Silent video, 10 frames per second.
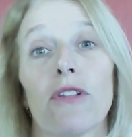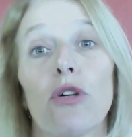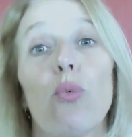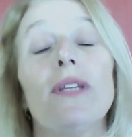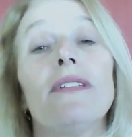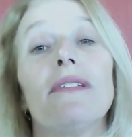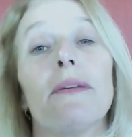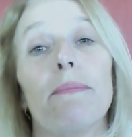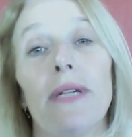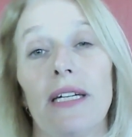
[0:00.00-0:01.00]
So what does
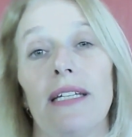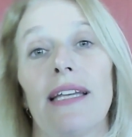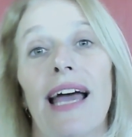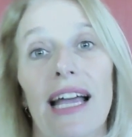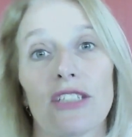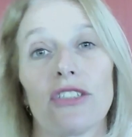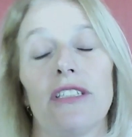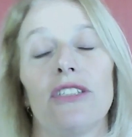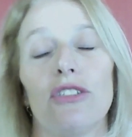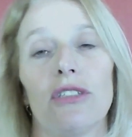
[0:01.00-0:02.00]
it mean
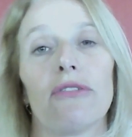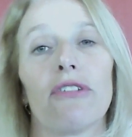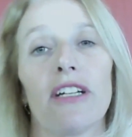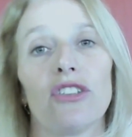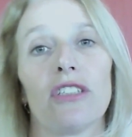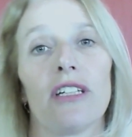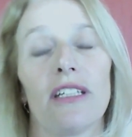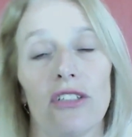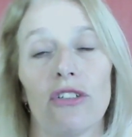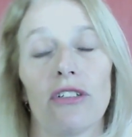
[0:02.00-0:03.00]
actually to
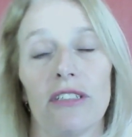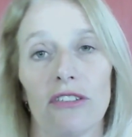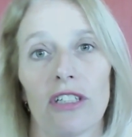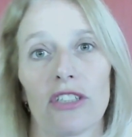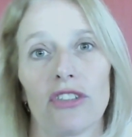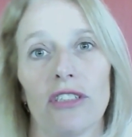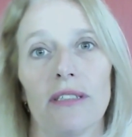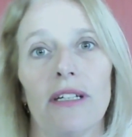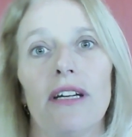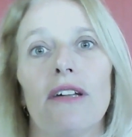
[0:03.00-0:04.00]
differentiate your instruction?
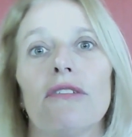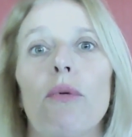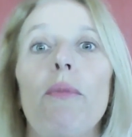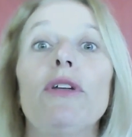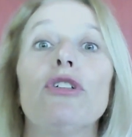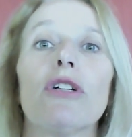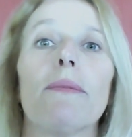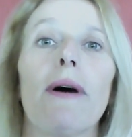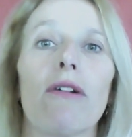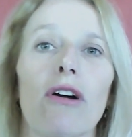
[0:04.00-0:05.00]
So when we talk
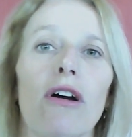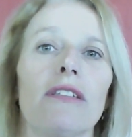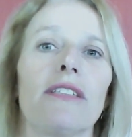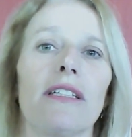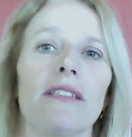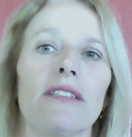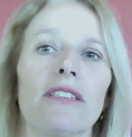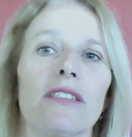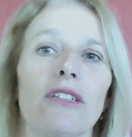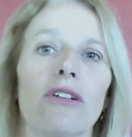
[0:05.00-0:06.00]
about
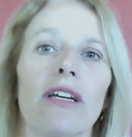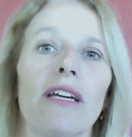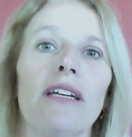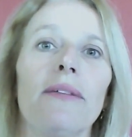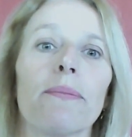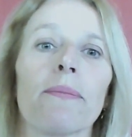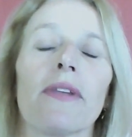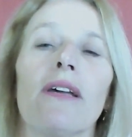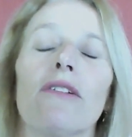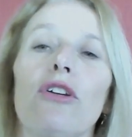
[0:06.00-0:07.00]
content, okay,
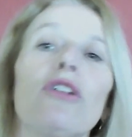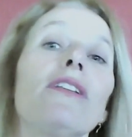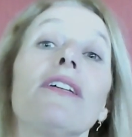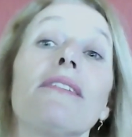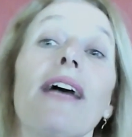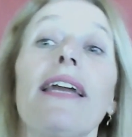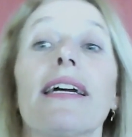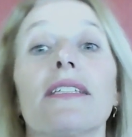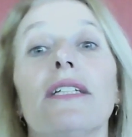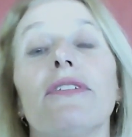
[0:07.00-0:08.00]
so you can design
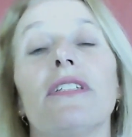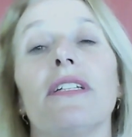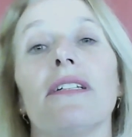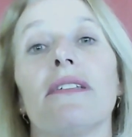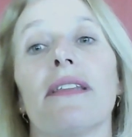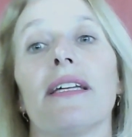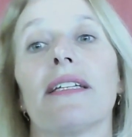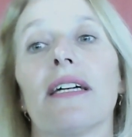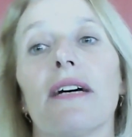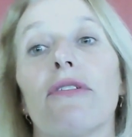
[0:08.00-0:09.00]
activities
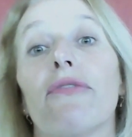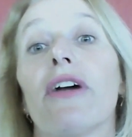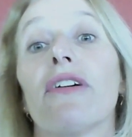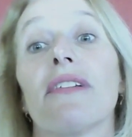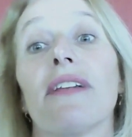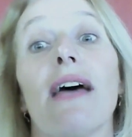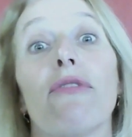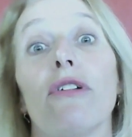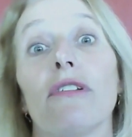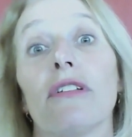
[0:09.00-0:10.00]
that cover various
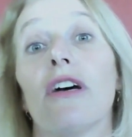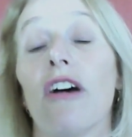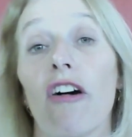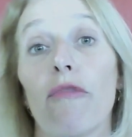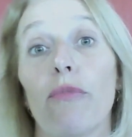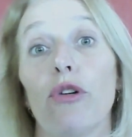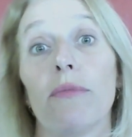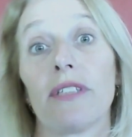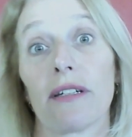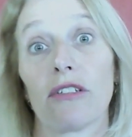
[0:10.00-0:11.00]
levels of
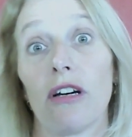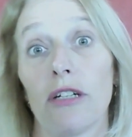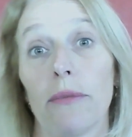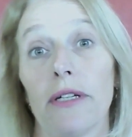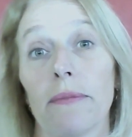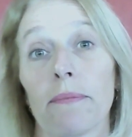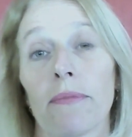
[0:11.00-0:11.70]
Bloom's taxonomy.